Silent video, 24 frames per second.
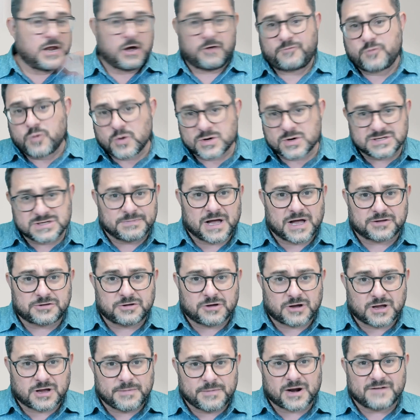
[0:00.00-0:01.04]
Now, of course, I'm
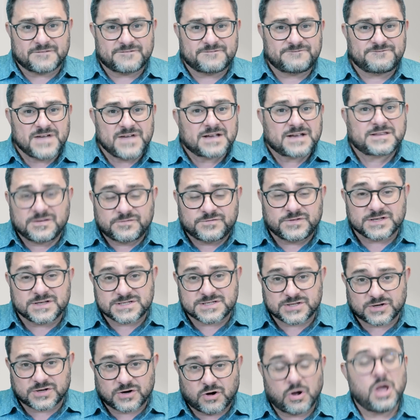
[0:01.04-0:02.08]
not talking about
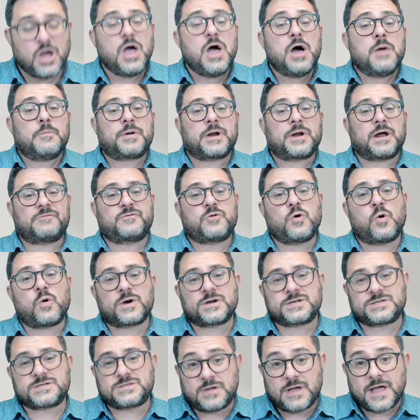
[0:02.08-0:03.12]
effectiveness at all, but of
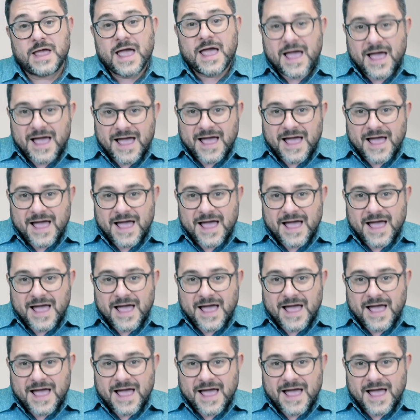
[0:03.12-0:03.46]
course,